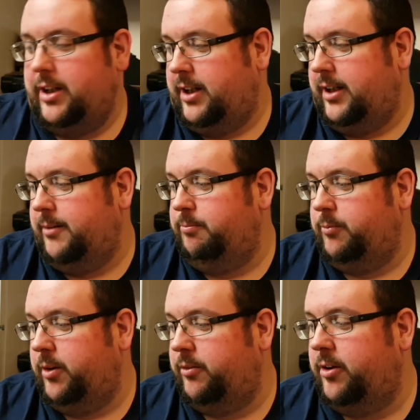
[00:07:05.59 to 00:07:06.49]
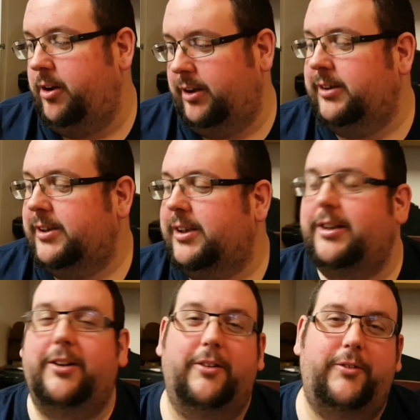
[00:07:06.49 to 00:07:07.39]
I've
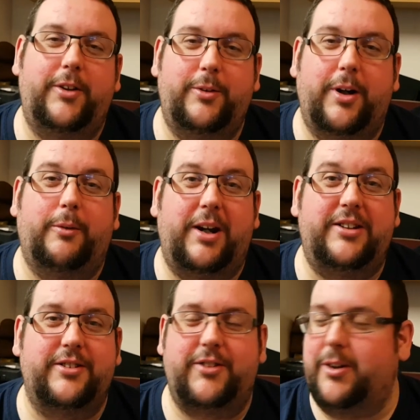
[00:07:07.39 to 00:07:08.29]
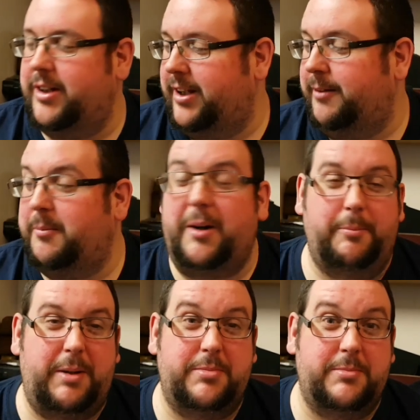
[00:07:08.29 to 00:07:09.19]
got a few ways of doing it that
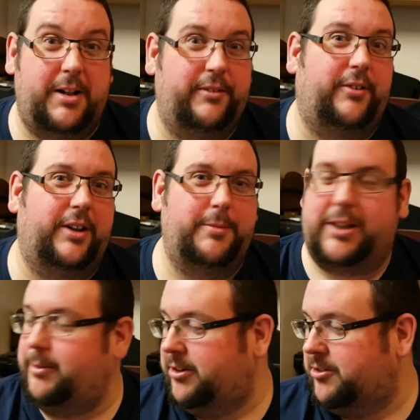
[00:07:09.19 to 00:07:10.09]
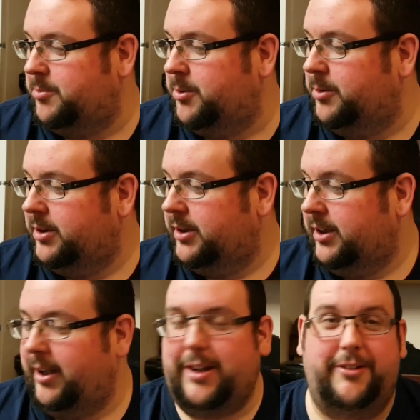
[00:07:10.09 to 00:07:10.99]
people might find a bit questionable.
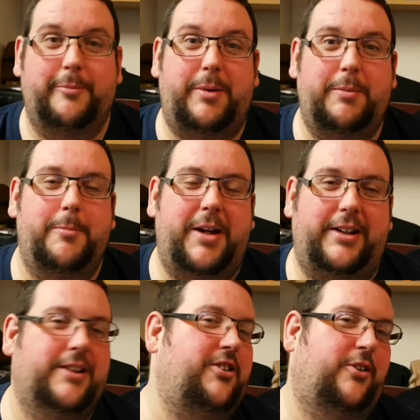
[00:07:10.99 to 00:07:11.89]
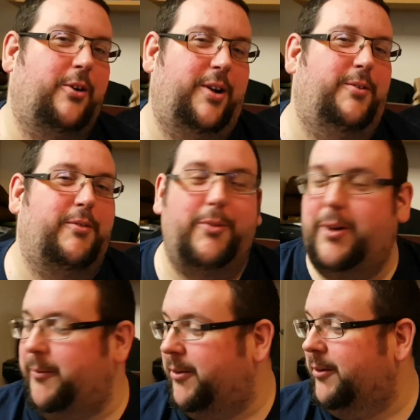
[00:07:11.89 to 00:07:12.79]
I think some people may disagree with
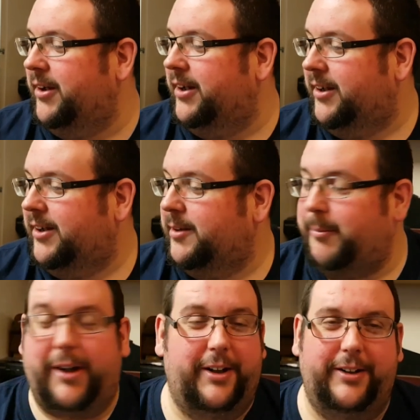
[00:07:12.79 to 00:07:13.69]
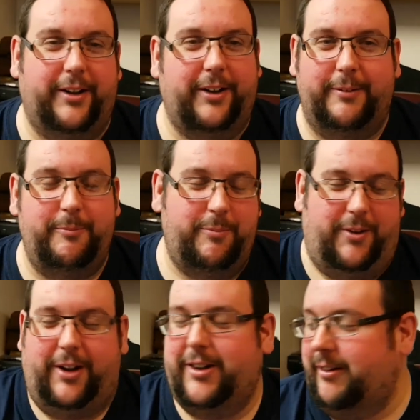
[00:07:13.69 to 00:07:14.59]
what I'm doing, but
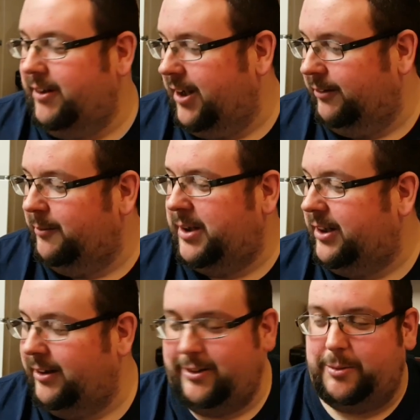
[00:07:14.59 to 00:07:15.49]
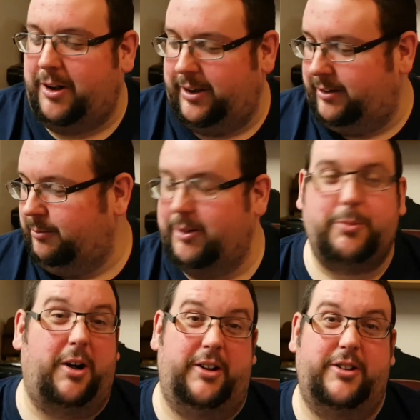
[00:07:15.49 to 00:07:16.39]
I don't know. I mean, it's what I
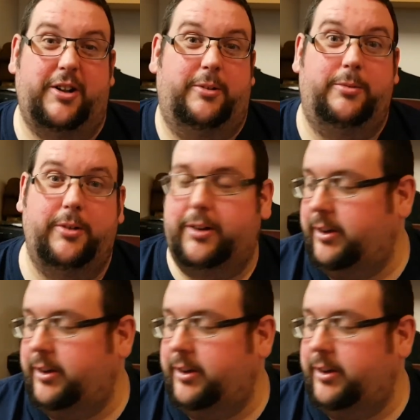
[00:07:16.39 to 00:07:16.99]
do.